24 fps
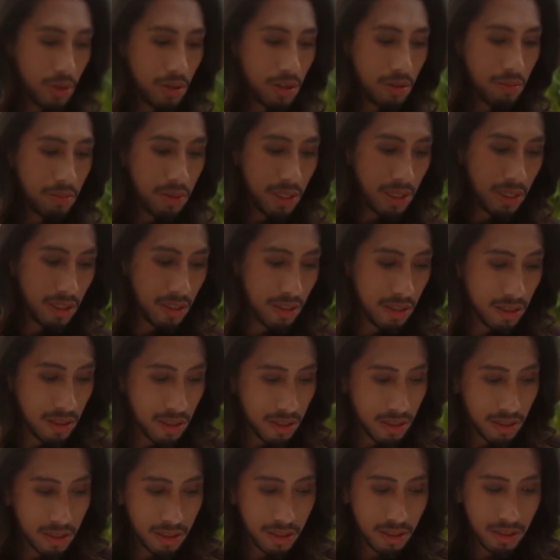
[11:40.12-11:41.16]
only
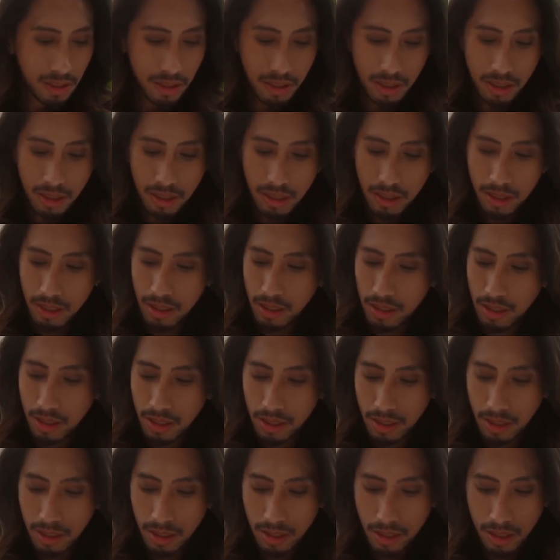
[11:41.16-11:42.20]
means,
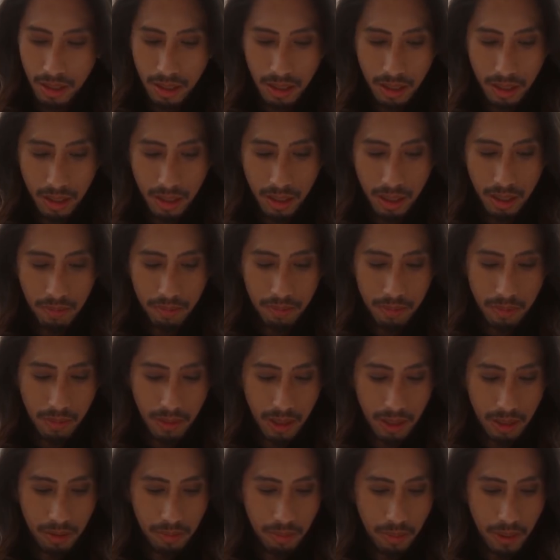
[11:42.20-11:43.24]
yep,
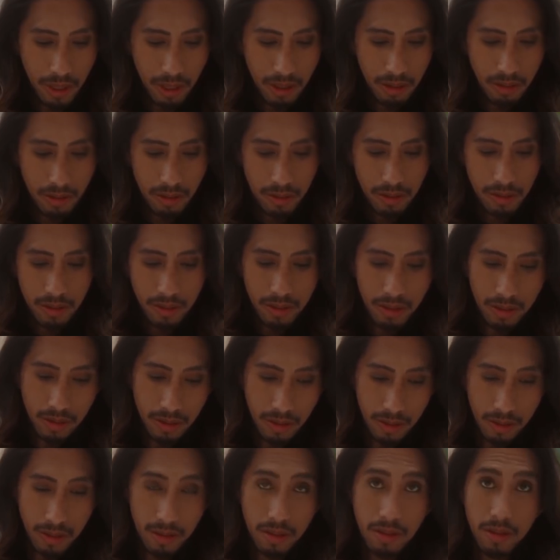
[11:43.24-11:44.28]
eight of
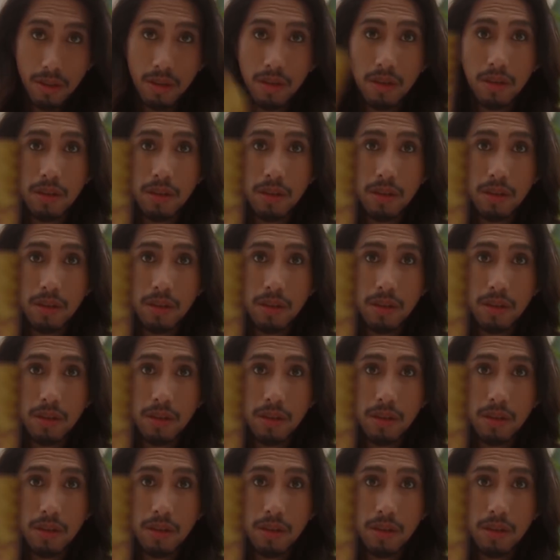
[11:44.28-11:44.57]
pentacles,